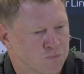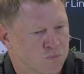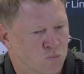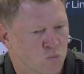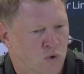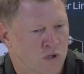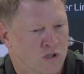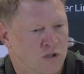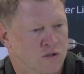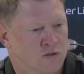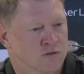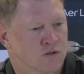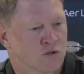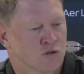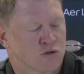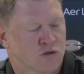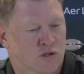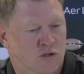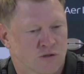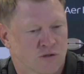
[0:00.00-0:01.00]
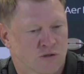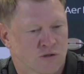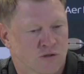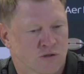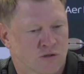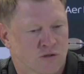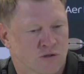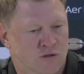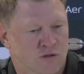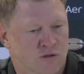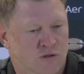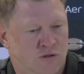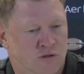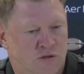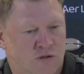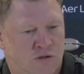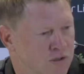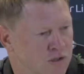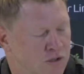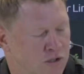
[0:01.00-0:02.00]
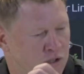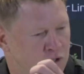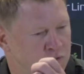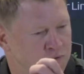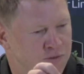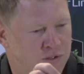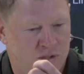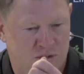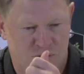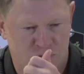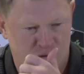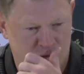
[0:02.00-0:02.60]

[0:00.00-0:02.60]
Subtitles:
well to start the second half on offense.